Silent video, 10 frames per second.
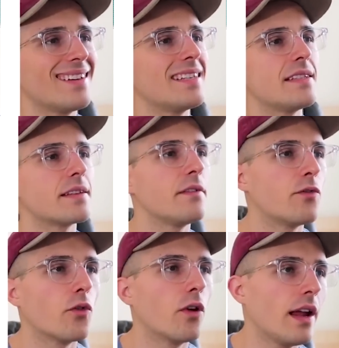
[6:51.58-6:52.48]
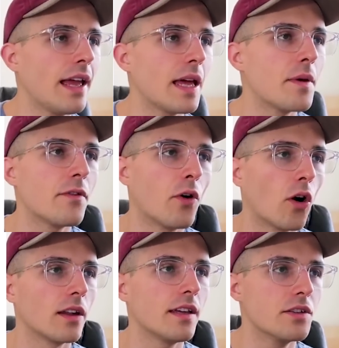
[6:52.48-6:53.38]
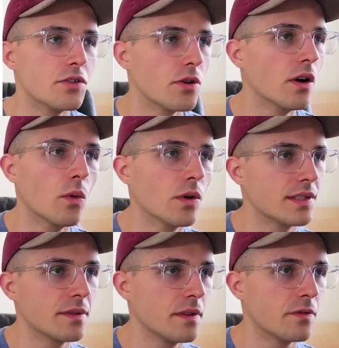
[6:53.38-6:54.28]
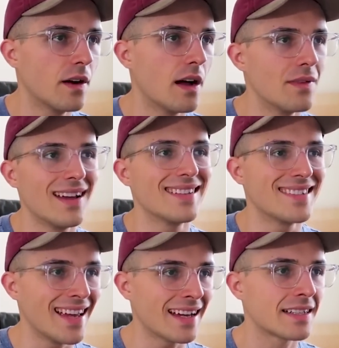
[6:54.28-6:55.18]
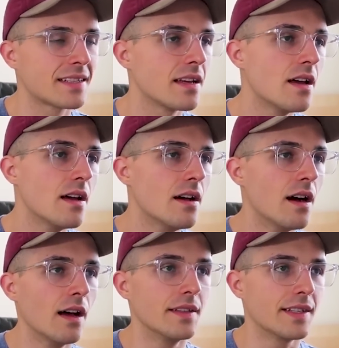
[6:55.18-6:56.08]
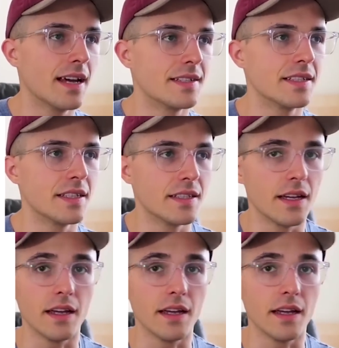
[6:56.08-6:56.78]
1974 AMF Harley Enduro 175 SX. This guy says it's